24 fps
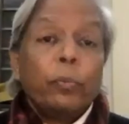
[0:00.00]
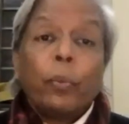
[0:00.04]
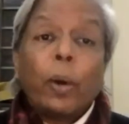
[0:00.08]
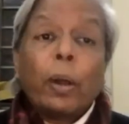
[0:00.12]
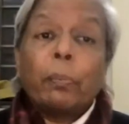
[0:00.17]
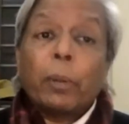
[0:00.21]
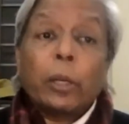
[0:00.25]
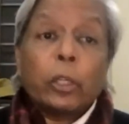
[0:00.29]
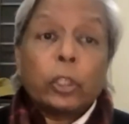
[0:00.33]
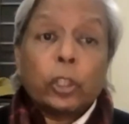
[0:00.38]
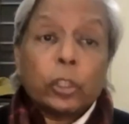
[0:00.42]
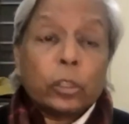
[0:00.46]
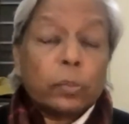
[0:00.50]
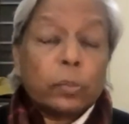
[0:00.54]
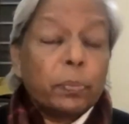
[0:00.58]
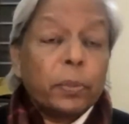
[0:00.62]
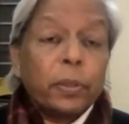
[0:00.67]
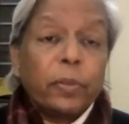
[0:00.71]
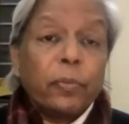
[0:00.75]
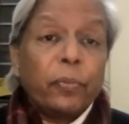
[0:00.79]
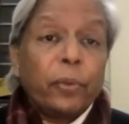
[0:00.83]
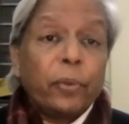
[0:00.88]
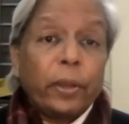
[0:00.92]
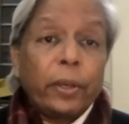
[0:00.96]
one must
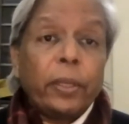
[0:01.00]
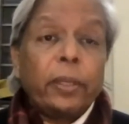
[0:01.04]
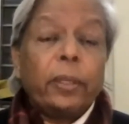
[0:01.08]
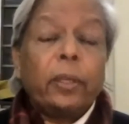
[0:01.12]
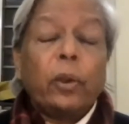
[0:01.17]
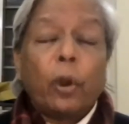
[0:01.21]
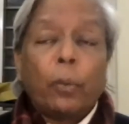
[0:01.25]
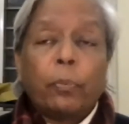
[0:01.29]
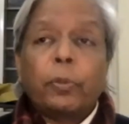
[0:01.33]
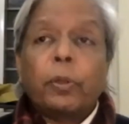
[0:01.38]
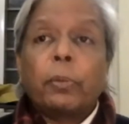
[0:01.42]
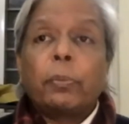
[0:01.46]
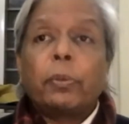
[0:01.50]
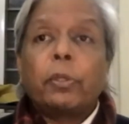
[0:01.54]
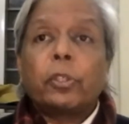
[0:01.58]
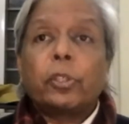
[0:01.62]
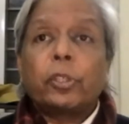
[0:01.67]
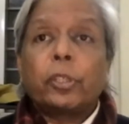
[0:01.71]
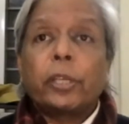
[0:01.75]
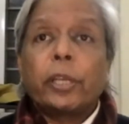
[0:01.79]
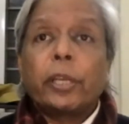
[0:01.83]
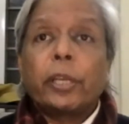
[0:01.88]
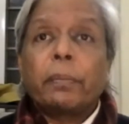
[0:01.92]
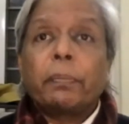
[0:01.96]
be very
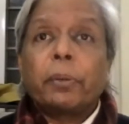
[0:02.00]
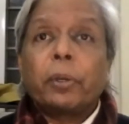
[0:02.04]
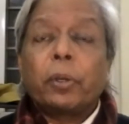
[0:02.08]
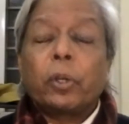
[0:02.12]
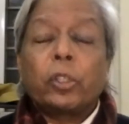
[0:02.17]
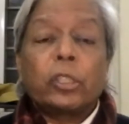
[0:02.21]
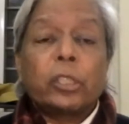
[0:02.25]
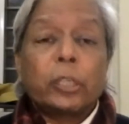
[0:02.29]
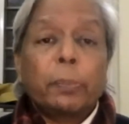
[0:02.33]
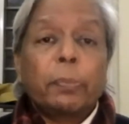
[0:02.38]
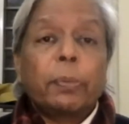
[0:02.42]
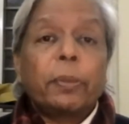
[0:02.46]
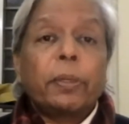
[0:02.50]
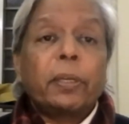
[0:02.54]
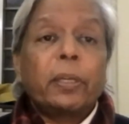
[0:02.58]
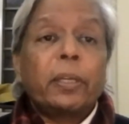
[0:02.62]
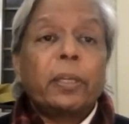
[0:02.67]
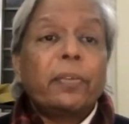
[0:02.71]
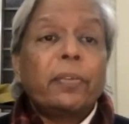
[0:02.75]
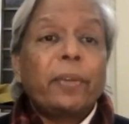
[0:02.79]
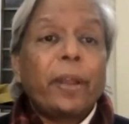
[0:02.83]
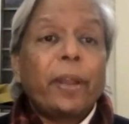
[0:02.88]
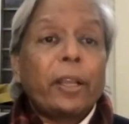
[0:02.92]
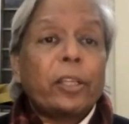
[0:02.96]
optimistic because
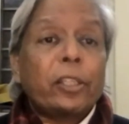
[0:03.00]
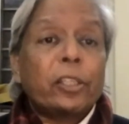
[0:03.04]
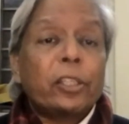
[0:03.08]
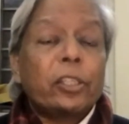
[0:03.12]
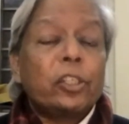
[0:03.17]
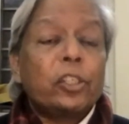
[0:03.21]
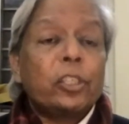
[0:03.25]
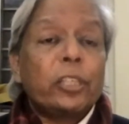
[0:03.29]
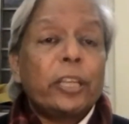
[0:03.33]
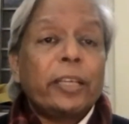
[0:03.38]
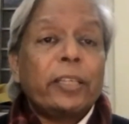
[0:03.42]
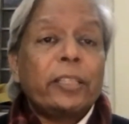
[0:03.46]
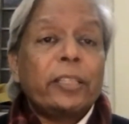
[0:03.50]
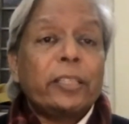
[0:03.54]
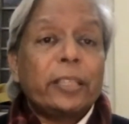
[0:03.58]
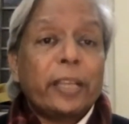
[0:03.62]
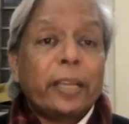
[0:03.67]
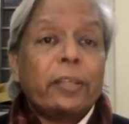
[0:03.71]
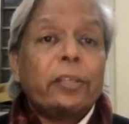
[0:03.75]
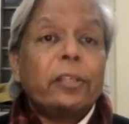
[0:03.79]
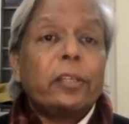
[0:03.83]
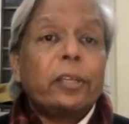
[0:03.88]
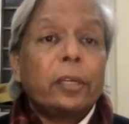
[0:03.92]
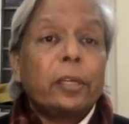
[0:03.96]
typically vaccines take
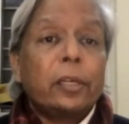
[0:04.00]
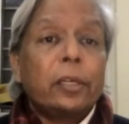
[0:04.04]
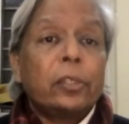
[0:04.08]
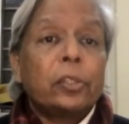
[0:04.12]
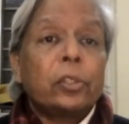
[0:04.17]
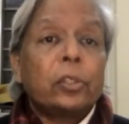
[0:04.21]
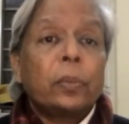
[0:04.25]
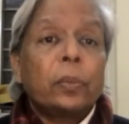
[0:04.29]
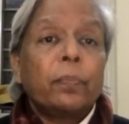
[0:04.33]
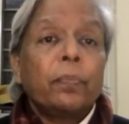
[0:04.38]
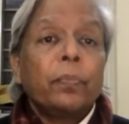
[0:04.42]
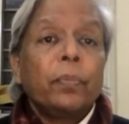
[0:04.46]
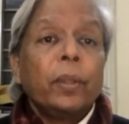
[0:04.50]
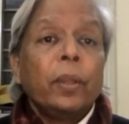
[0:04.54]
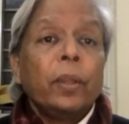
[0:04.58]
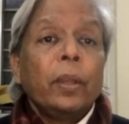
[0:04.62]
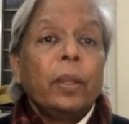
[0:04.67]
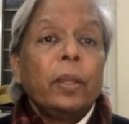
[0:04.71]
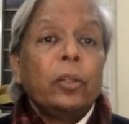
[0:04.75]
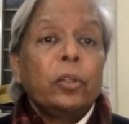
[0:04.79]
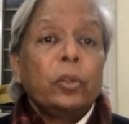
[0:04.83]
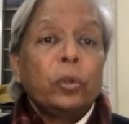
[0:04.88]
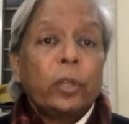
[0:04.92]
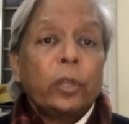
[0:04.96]
10 years
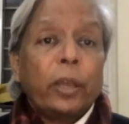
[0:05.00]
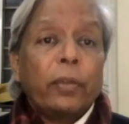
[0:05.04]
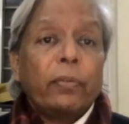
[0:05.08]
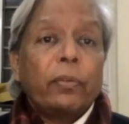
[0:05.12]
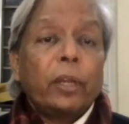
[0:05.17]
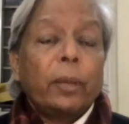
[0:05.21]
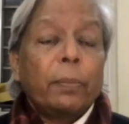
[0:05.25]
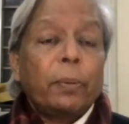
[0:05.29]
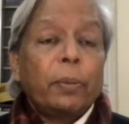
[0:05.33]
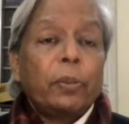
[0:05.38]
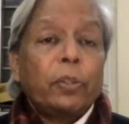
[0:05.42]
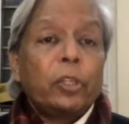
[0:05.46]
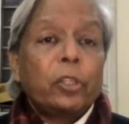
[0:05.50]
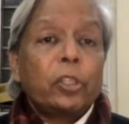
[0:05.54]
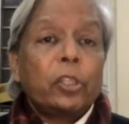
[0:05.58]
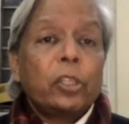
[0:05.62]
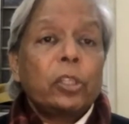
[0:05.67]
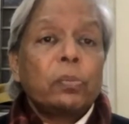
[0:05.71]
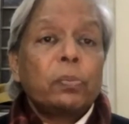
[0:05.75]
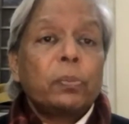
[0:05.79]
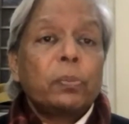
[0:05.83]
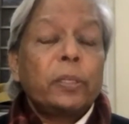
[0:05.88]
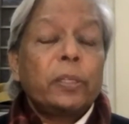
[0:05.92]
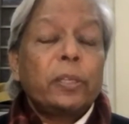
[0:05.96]
to develop, and this
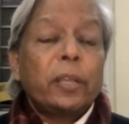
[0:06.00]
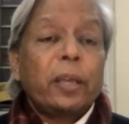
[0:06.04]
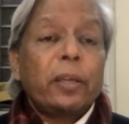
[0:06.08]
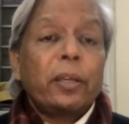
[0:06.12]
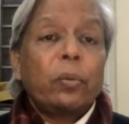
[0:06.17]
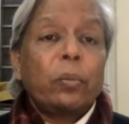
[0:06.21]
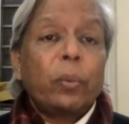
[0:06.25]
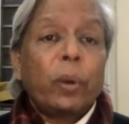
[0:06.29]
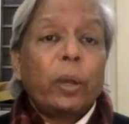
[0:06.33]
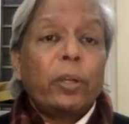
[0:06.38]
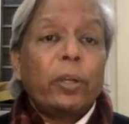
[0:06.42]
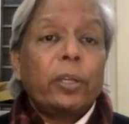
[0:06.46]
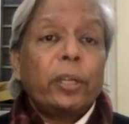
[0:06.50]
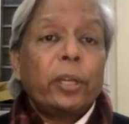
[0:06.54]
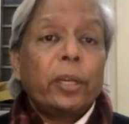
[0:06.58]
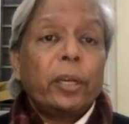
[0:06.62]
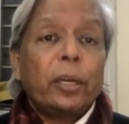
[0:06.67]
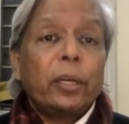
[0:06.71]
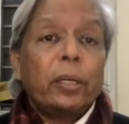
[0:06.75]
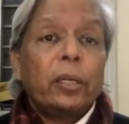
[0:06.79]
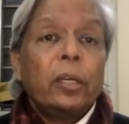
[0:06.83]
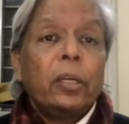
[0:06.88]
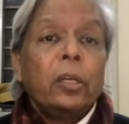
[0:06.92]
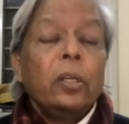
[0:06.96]
has been done in 1
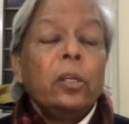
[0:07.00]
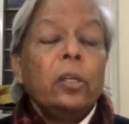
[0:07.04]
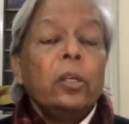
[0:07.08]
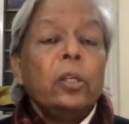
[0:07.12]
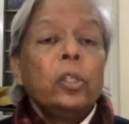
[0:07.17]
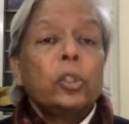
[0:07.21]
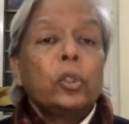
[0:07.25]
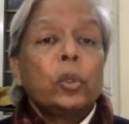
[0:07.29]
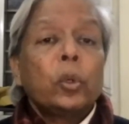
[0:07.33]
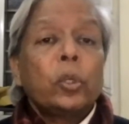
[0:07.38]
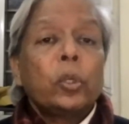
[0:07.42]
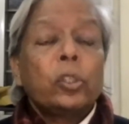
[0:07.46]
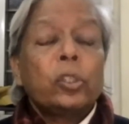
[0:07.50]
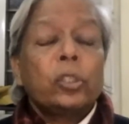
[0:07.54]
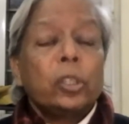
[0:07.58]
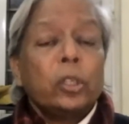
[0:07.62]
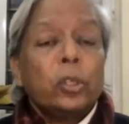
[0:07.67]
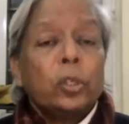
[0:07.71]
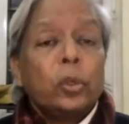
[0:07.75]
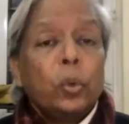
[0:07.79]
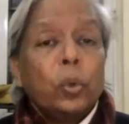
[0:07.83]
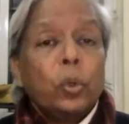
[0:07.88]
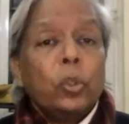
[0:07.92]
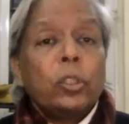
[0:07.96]
year. So it's a
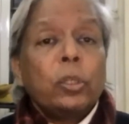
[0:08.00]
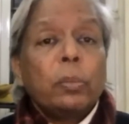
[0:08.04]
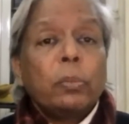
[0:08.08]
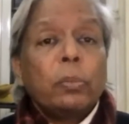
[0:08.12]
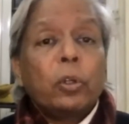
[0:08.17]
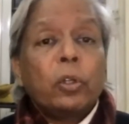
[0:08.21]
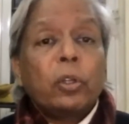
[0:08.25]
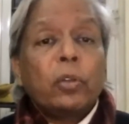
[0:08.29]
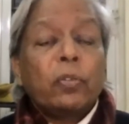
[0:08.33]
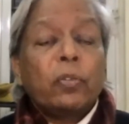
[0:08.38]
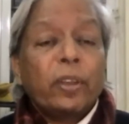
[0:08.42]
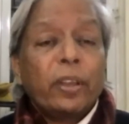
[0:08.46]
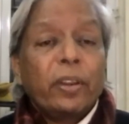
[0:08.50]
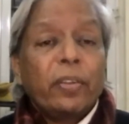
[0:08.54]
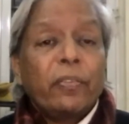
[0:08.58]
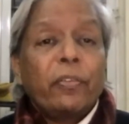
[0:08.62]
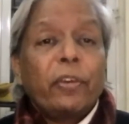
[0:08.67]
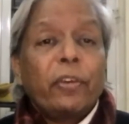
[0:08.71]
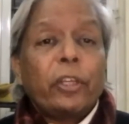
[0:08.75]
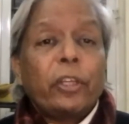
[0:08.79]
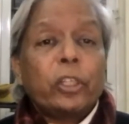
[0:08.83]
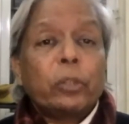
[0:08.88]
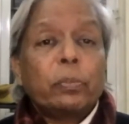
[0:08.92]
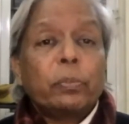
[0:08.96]
huge amount of
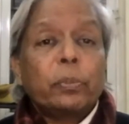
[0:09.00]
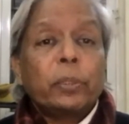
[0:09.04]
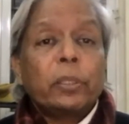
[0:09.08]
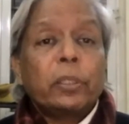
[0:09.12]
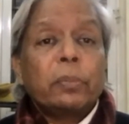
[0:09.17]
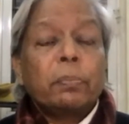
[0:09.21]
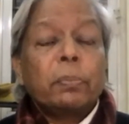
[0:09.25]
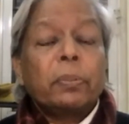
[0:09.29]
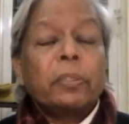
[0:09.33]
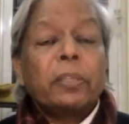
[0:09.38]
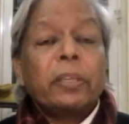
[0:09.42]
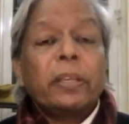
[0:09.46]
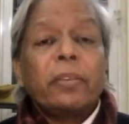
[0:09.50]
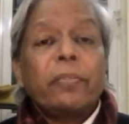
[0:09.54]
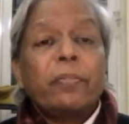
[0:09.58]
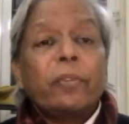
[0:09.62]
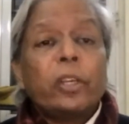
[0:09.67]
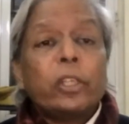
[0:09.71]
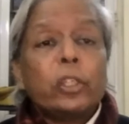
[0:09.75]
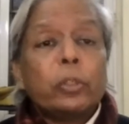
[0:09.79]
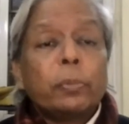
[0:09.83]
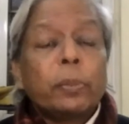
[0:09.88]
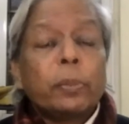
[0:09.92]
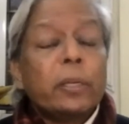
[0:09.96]
investment, but the
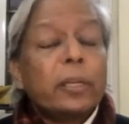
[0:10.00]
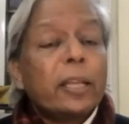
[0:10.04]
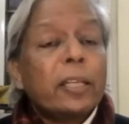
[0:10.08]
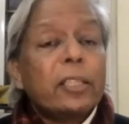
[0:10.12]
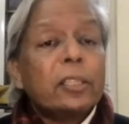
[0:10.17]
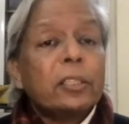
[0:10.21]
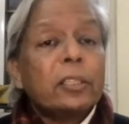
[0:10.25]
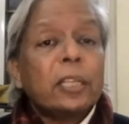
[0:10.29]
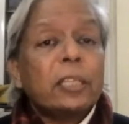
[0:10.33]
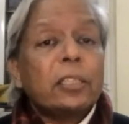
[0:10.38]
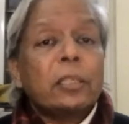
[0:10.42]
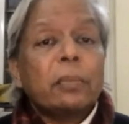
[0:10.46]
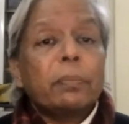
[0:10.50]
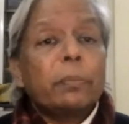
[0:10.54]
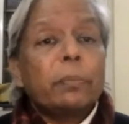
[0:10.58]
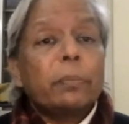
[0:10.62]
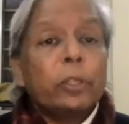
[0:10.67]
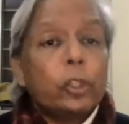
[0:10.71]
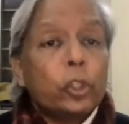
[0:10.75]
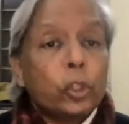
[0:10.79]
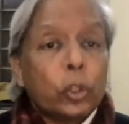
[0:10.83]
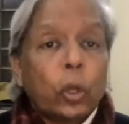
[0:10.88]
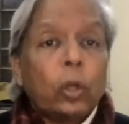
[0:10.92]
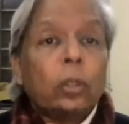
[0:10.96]
investment doesn't
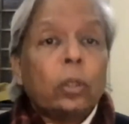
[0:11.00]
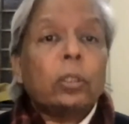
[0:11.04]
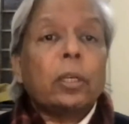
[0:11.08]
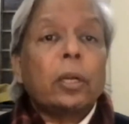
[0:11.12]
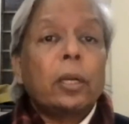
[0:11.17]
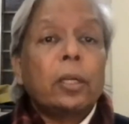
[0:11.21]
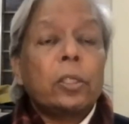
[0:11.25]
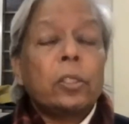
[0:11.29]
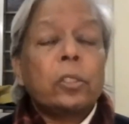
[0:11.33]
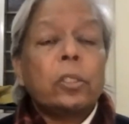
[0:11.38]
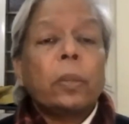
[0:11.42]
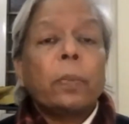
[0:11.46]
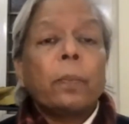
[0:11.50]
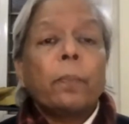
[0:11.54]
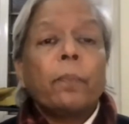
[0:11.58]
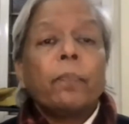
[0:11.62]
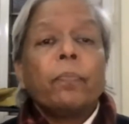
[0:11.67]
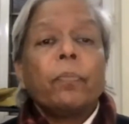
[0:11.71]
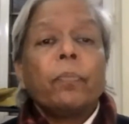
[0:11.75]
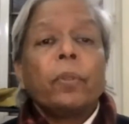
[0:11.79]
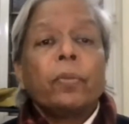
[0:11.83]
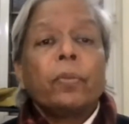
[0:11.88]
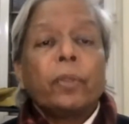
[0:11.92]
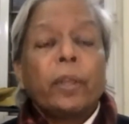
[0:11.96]
mean shortcuts.
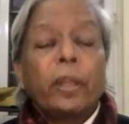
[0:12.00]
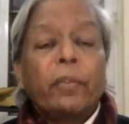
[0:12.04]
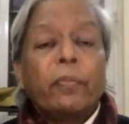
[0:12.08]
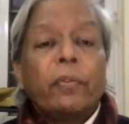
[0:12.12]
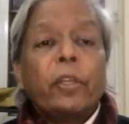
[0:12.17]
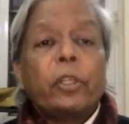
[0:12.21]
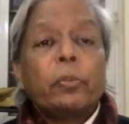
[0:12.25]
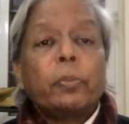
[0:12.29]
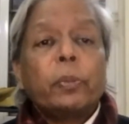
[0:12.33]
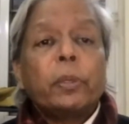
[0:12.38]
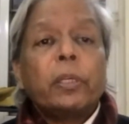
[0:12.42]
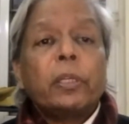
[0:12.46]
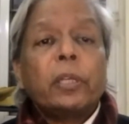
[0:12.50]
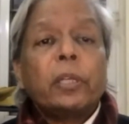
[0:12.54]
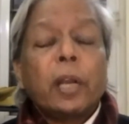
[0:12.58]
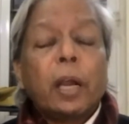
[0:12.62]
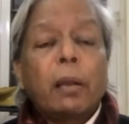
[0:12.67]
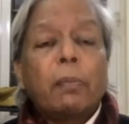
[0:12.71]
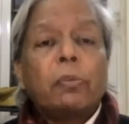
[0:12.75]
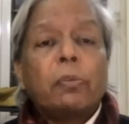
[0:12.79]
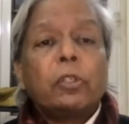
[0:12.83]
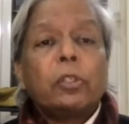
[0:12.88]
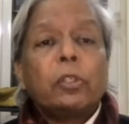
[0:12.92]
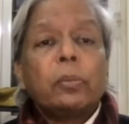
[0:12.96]
The investment
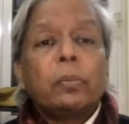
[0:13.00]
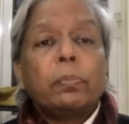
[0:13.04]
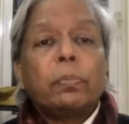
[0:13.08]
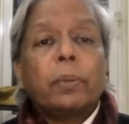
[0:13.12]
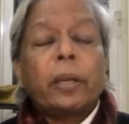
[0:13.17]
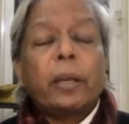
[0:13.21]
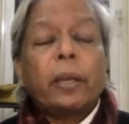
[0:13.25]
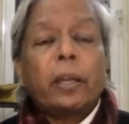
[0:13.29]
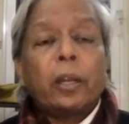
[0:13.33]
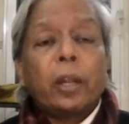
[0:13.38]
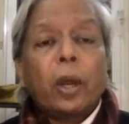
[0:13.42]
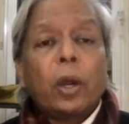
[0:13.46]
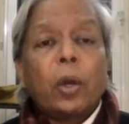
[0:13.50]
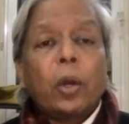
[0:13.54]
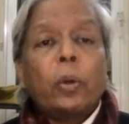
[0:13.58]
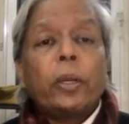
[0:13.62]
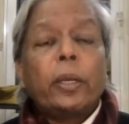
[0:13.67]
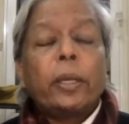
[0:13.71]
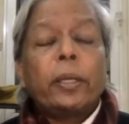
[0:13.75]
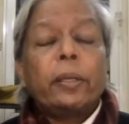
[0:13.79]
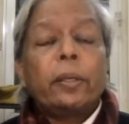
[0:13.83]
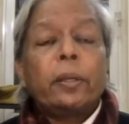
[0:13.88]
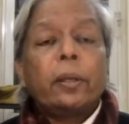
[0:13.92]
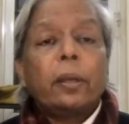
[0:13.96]
comes by
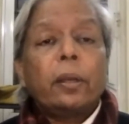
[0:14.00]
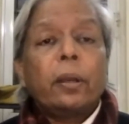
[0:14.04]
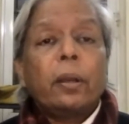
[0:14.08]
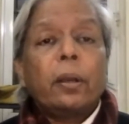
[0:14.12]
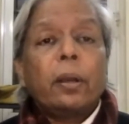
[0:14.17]
allowing